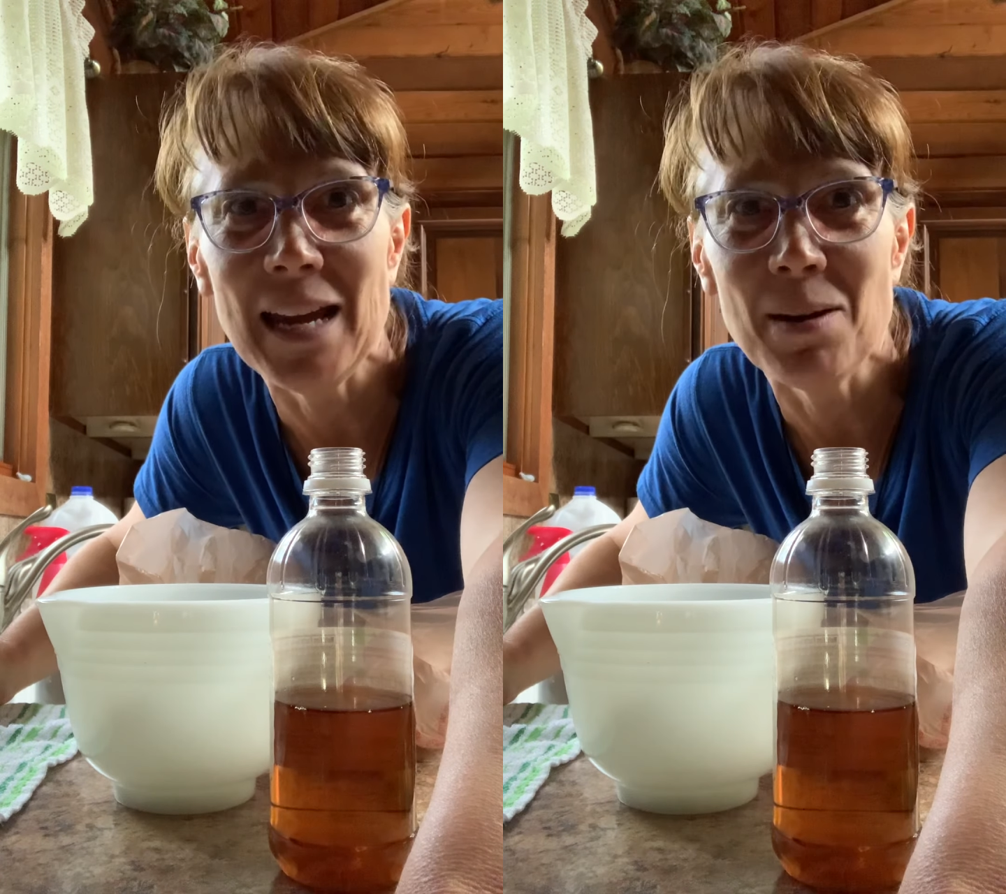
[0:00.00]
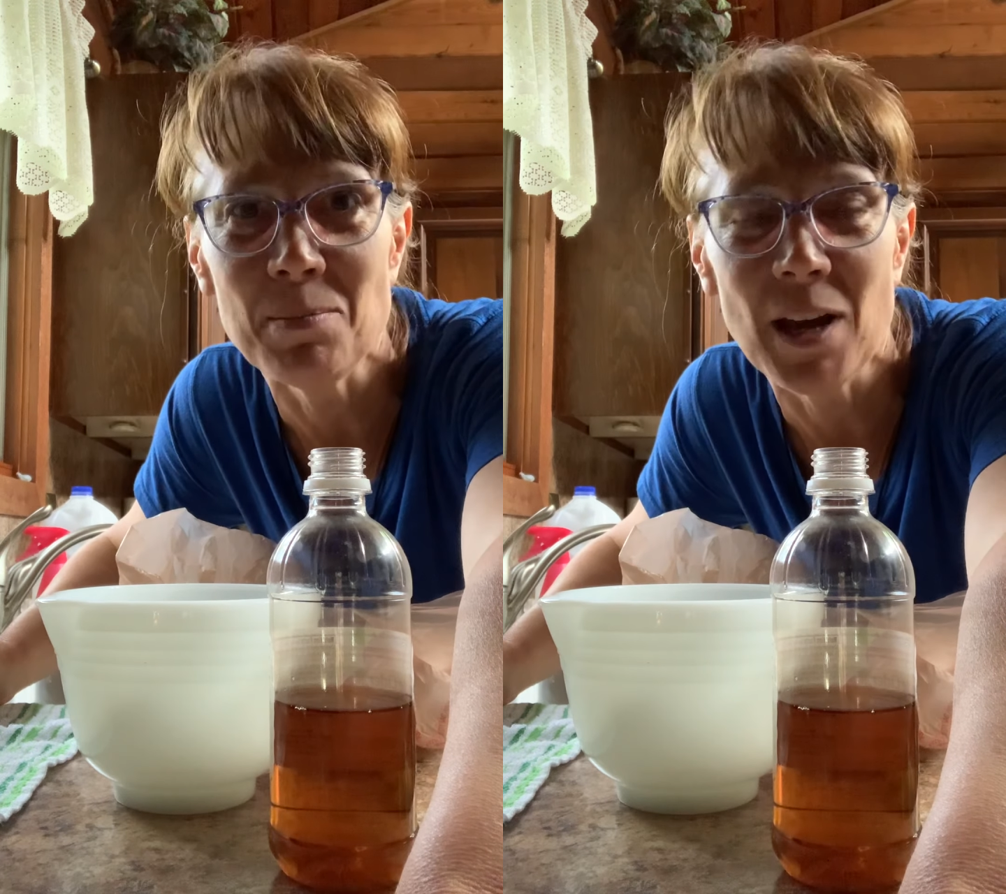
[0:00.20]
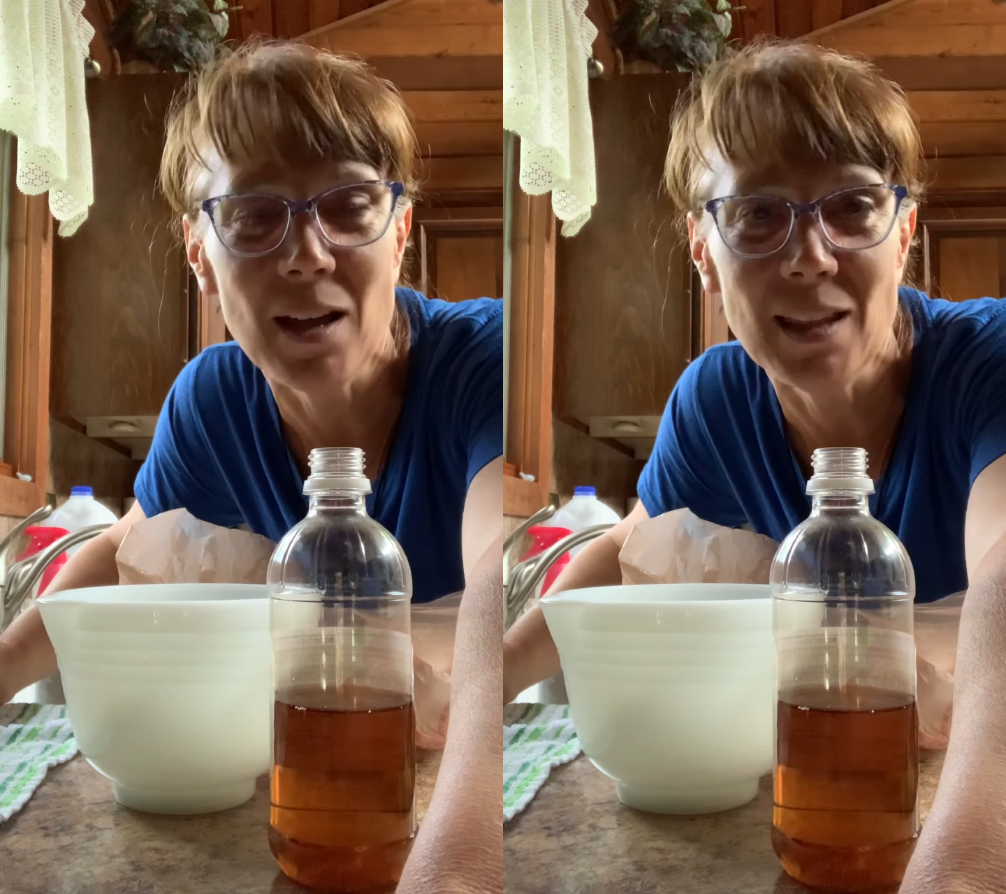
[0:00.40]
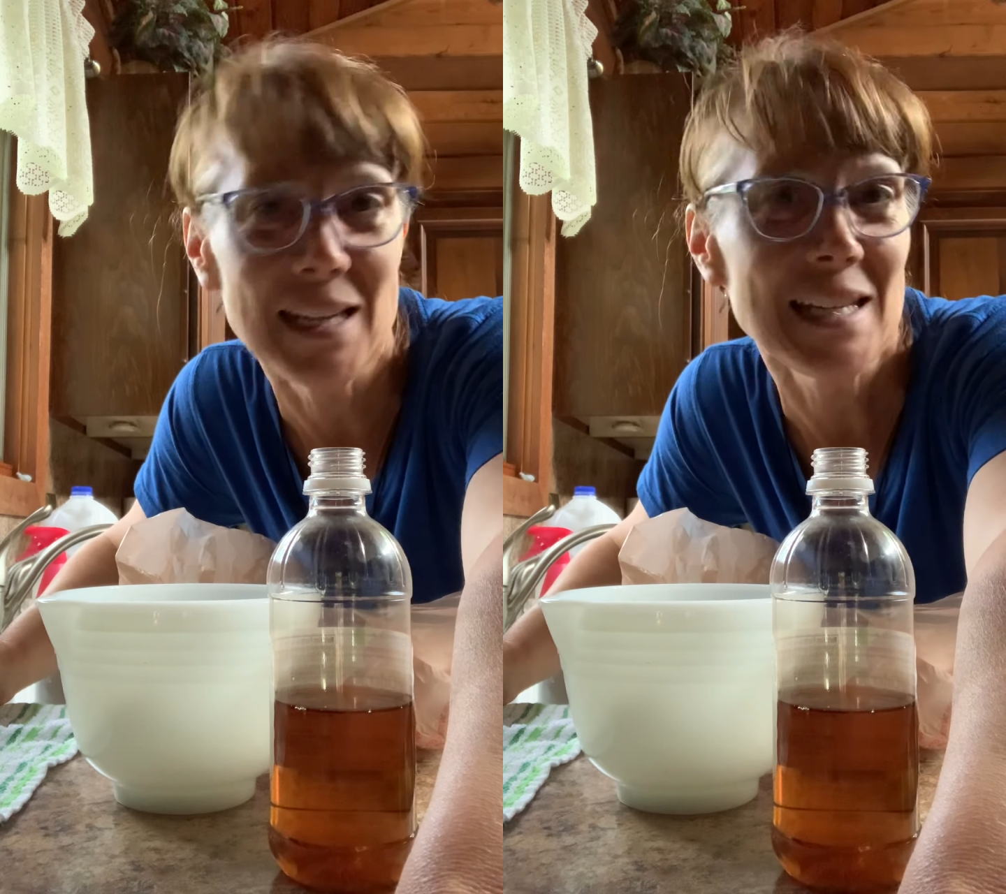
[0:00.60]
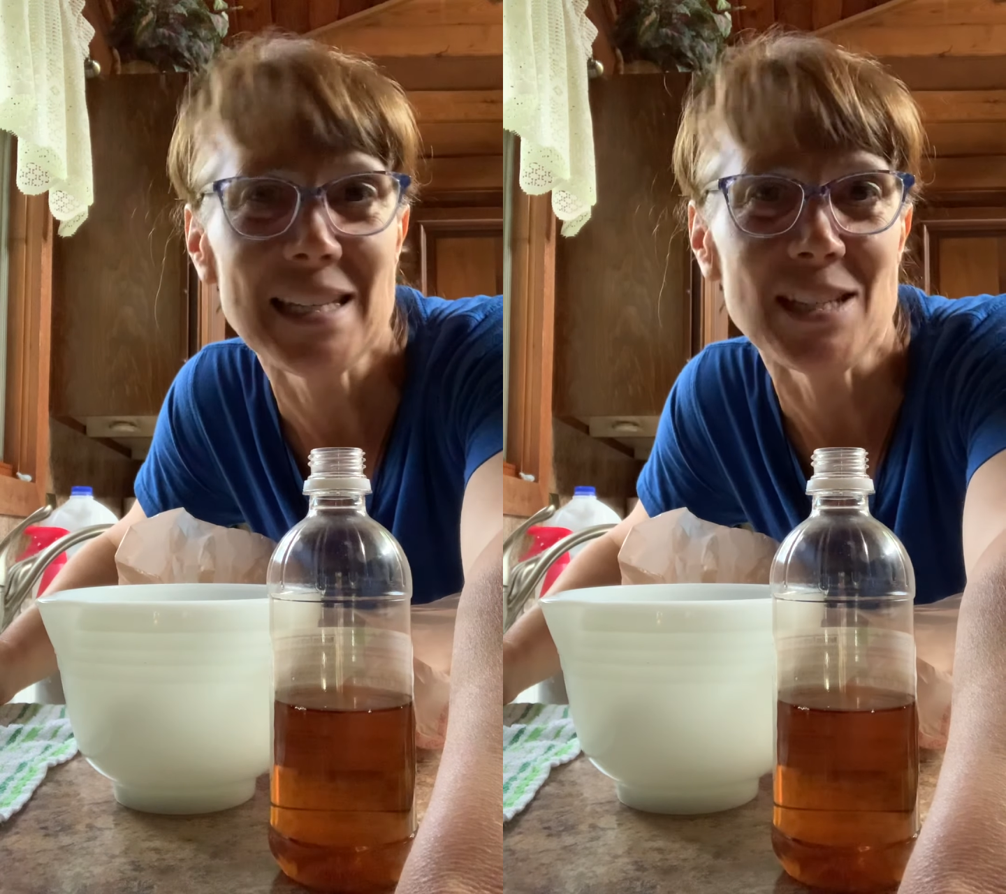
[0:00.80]
I'm not
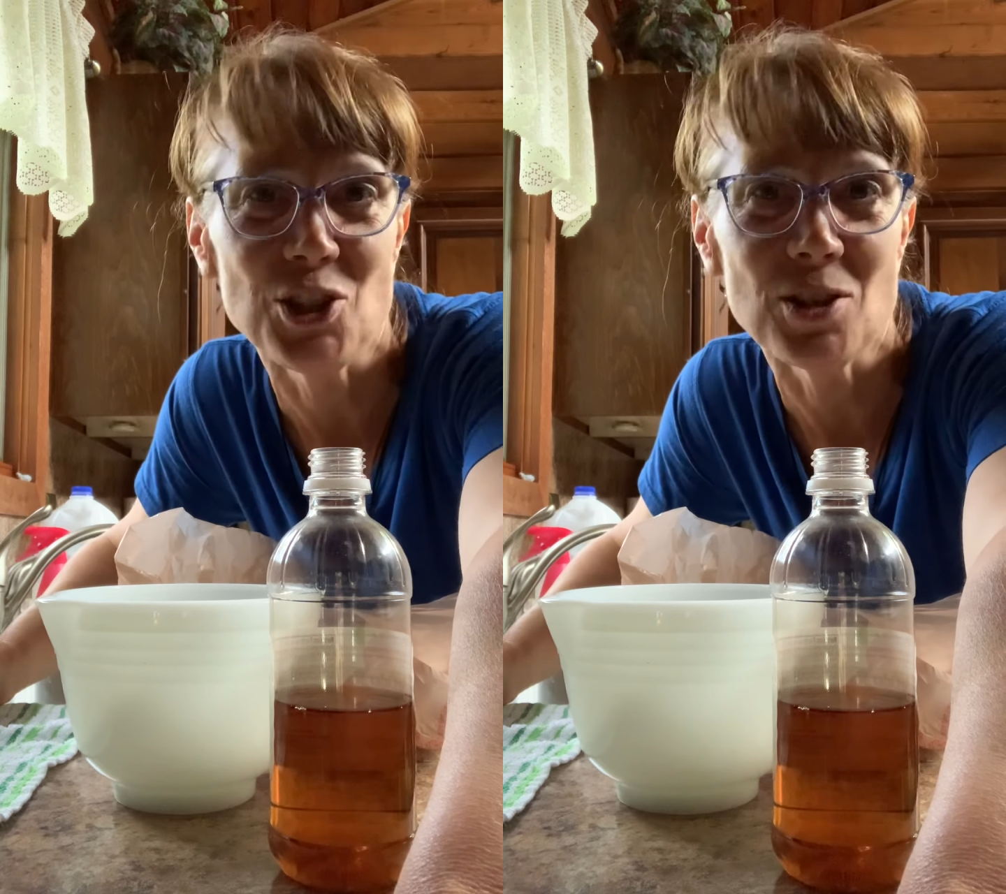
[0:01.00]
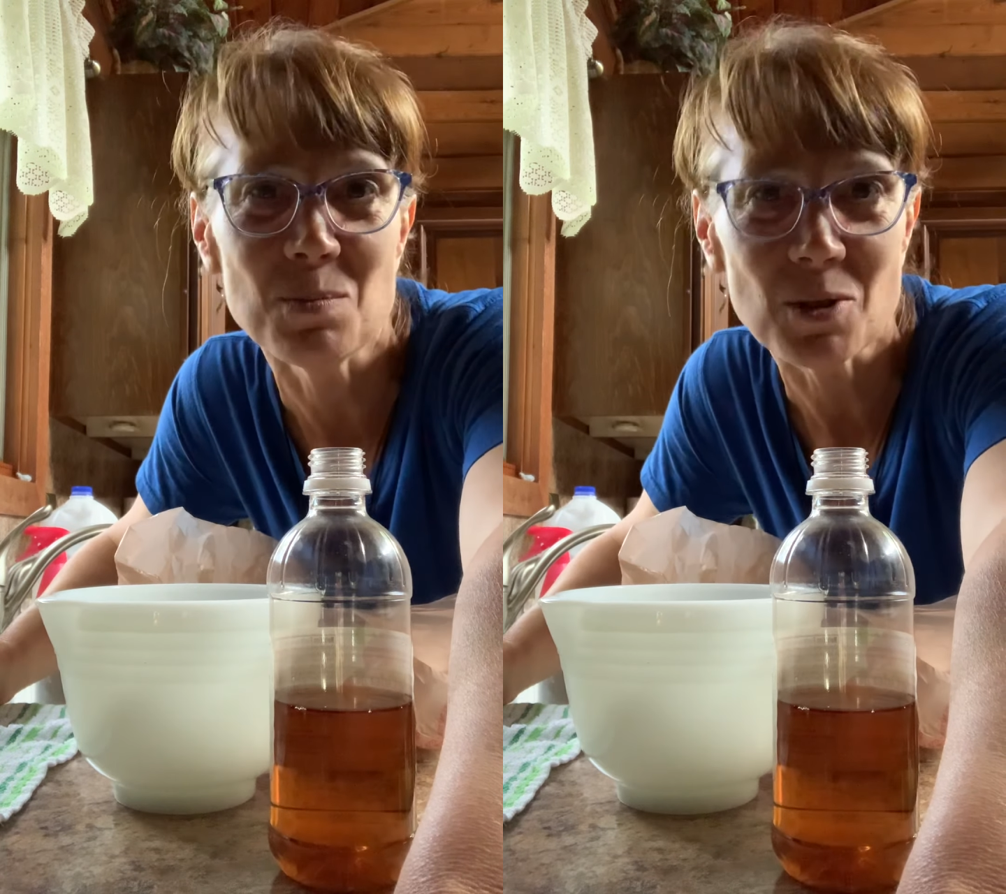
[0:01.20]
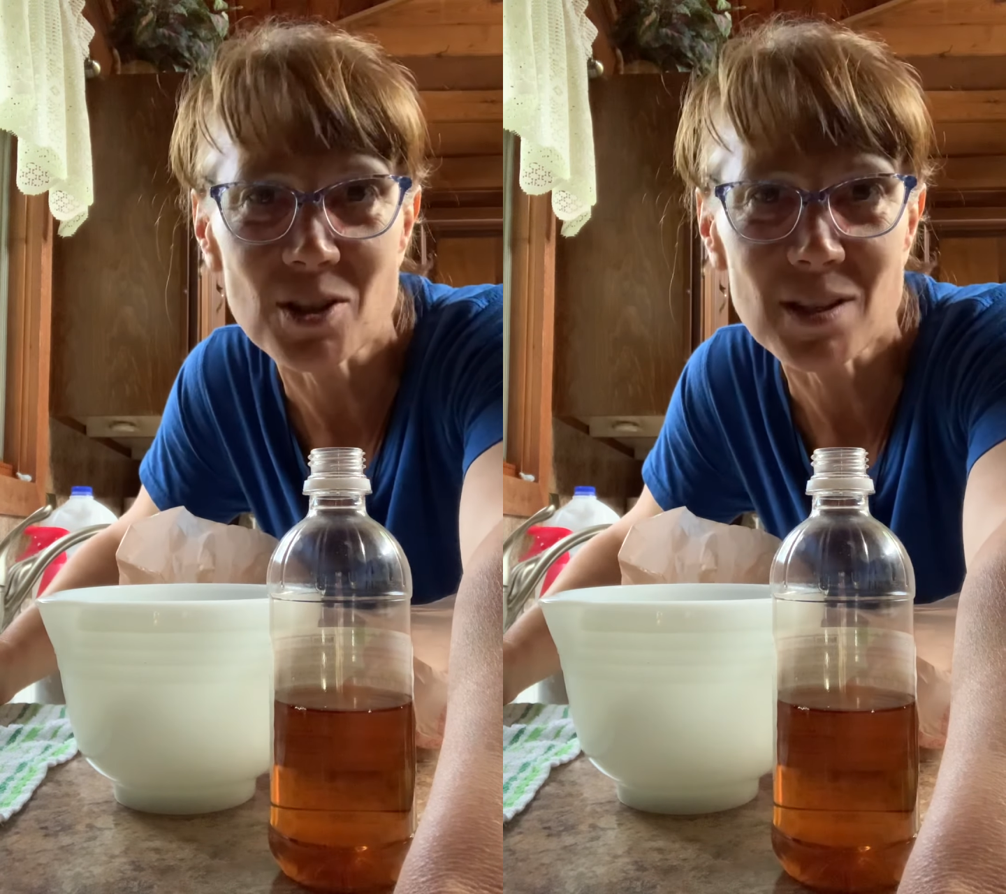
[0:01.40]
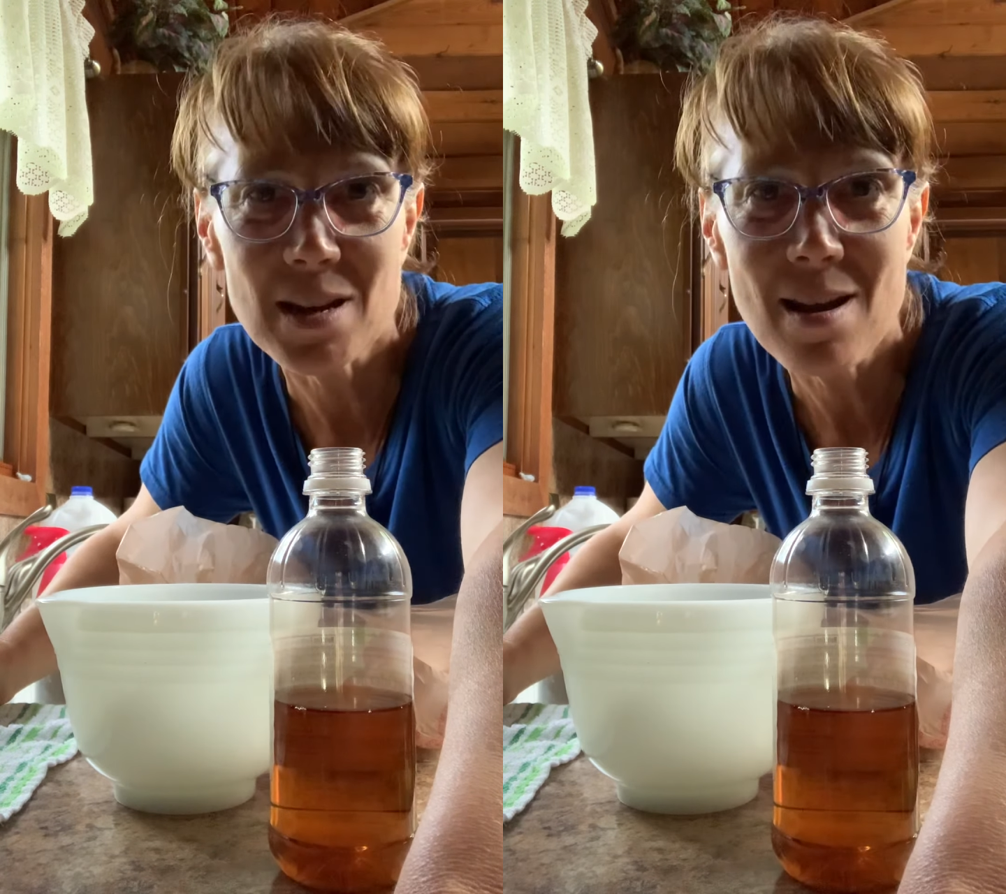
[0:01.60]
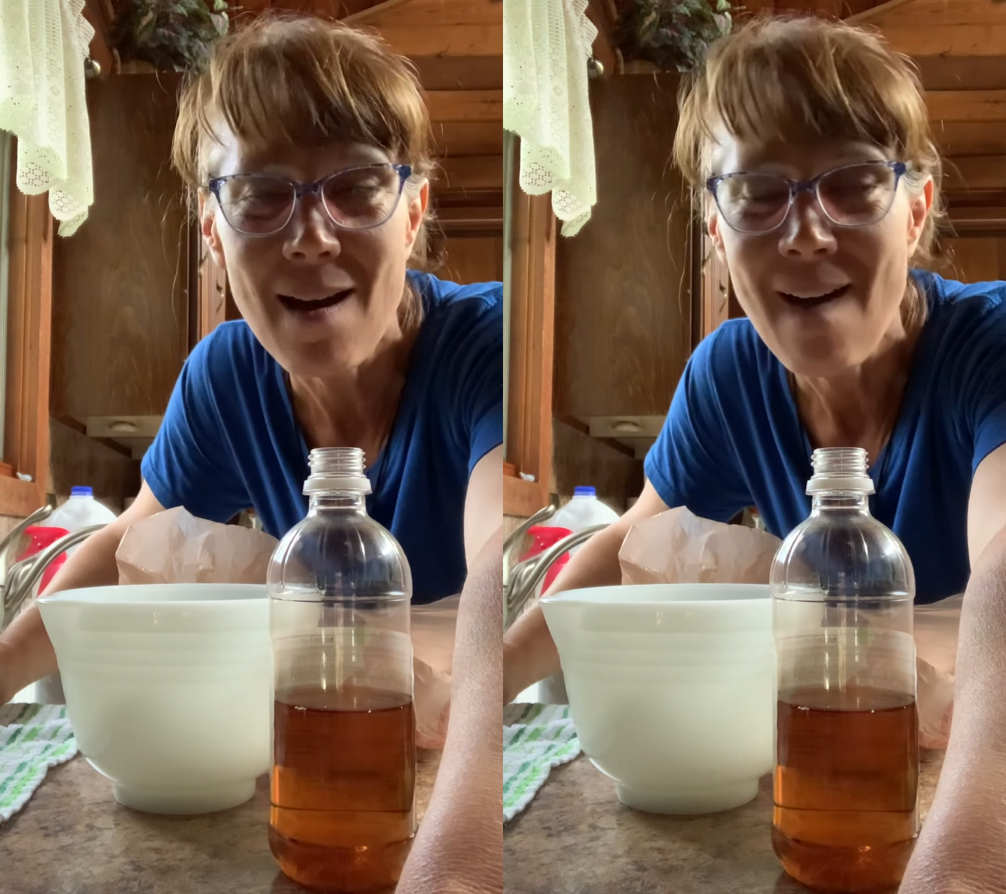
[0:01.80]
like a kitchen person.